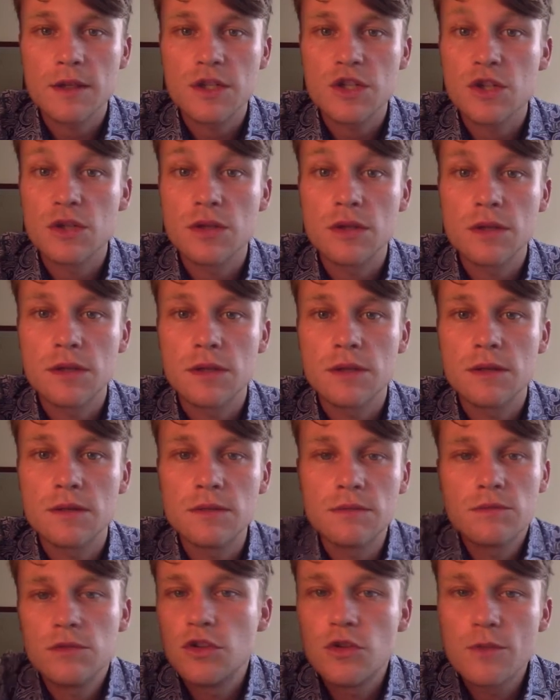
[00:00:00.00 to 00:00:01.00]
should
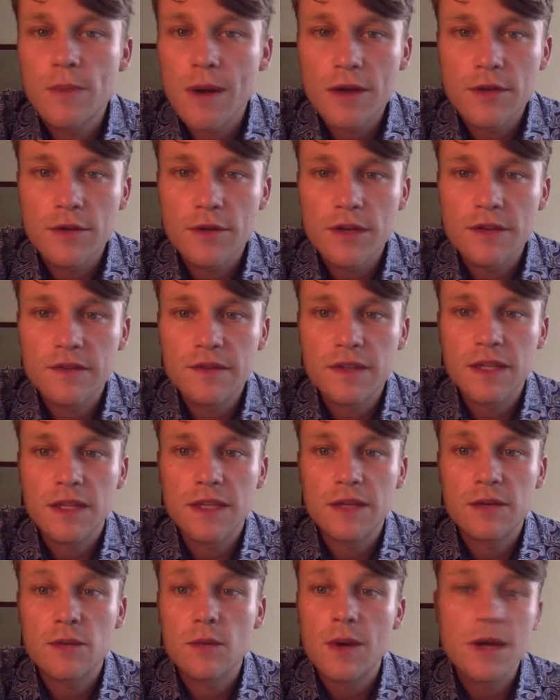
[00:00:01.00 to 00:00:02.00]
you bother giving
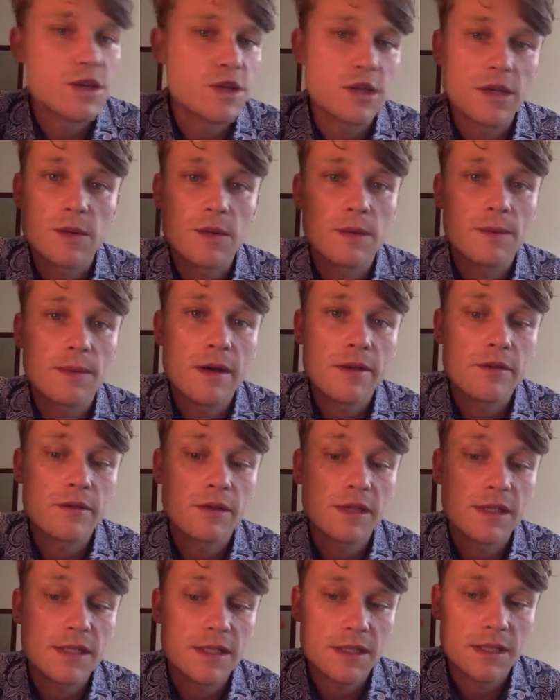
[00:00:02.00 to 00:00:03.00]
it, and why should anyone bother
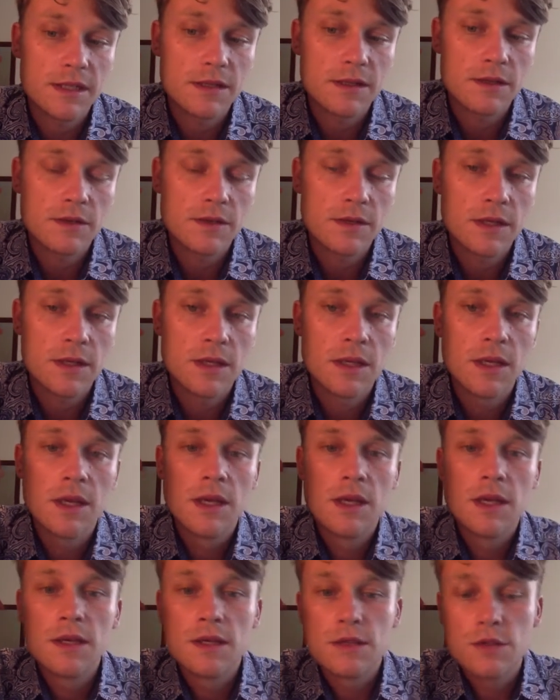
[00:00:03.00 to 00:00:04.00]
listening to it?
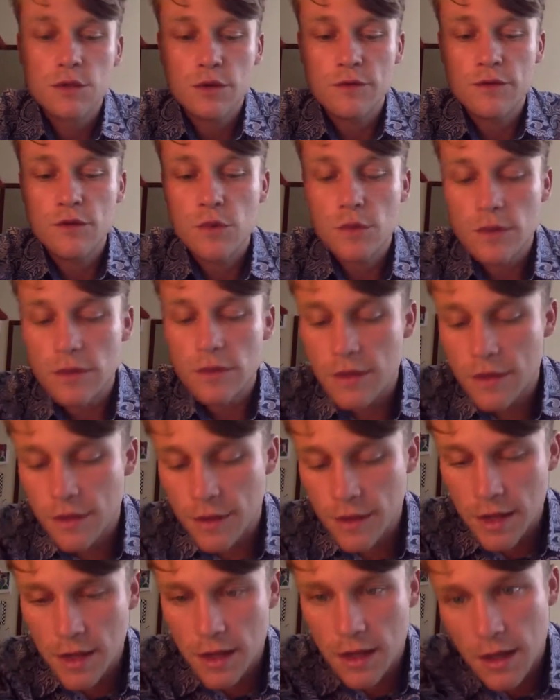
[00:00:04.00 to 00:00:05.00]
So, if you can
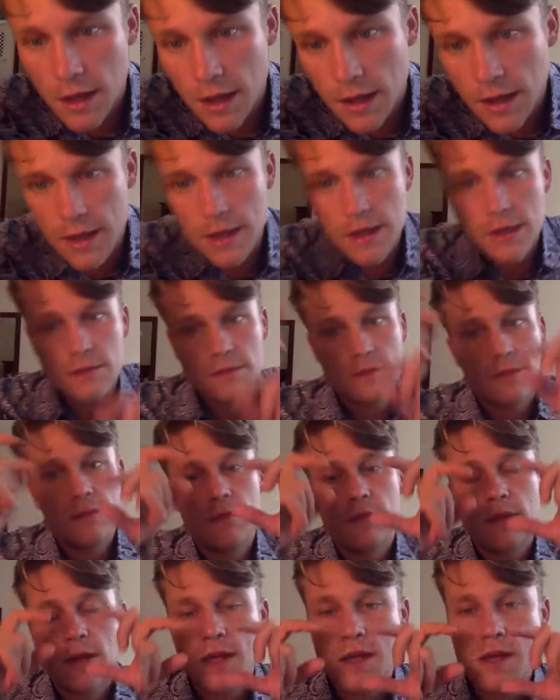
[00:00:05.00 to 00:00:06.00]
think in
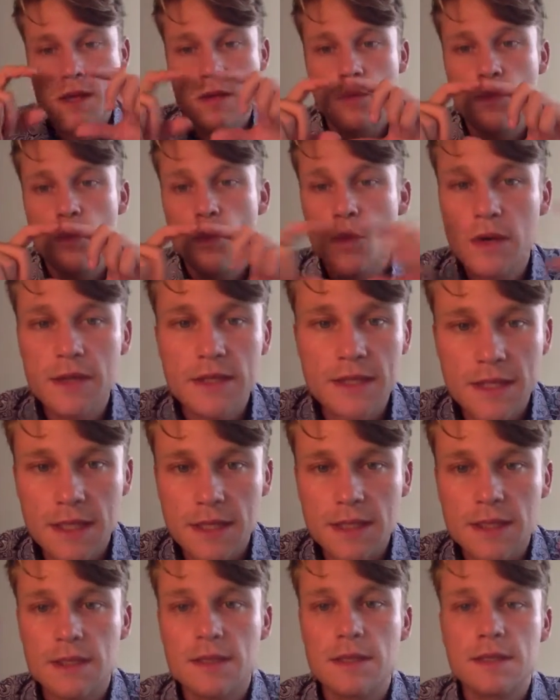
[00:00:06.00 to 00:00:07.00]
a one
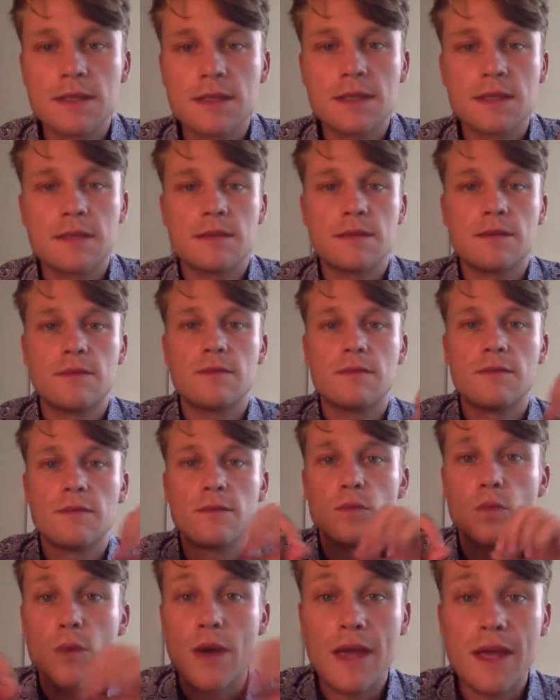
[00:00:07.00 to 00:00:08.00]
sentence
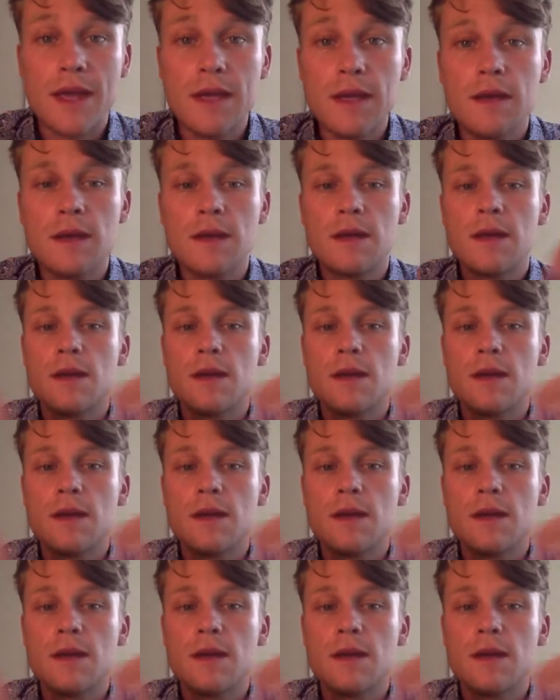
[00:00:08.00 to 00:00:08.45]
way,